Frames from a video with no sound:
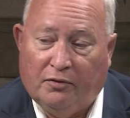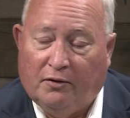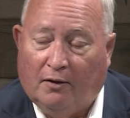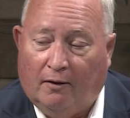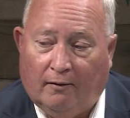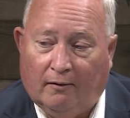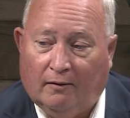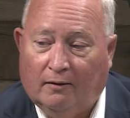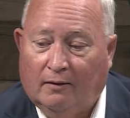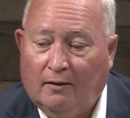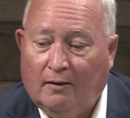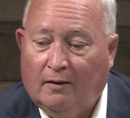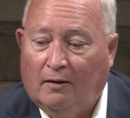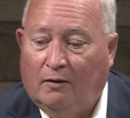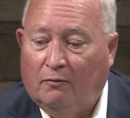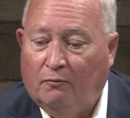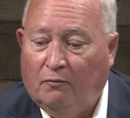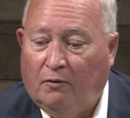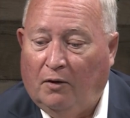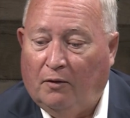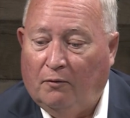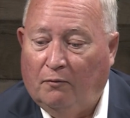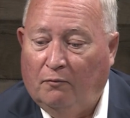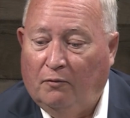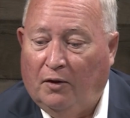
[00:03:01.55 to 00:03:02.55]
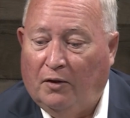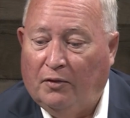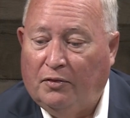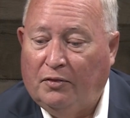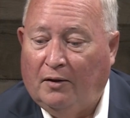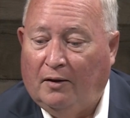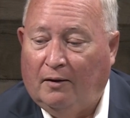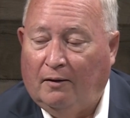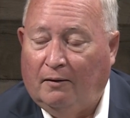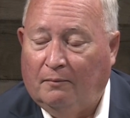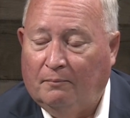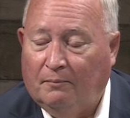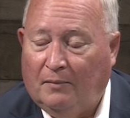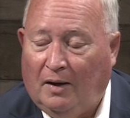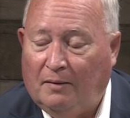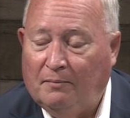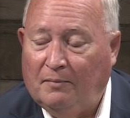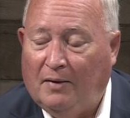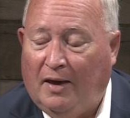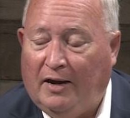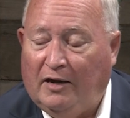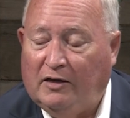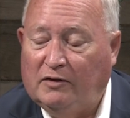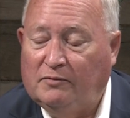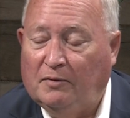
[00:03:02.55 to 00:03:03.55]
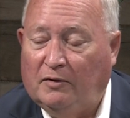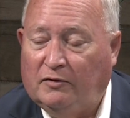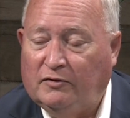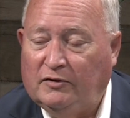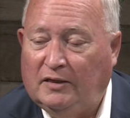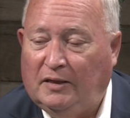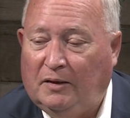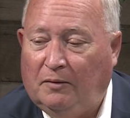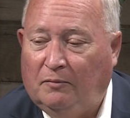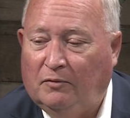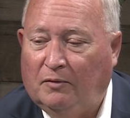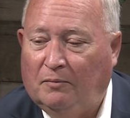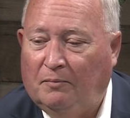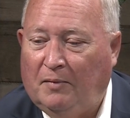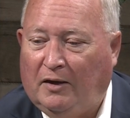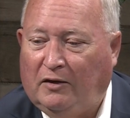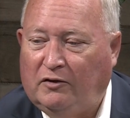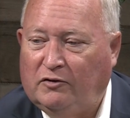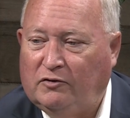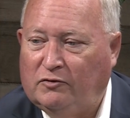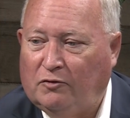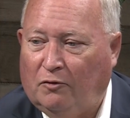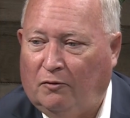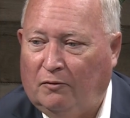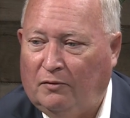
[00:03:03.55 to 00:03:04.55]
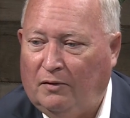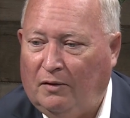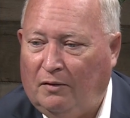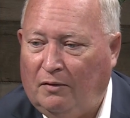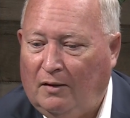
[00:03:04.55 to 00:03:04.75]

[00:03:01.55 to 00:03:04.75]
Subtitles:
my management team to make sure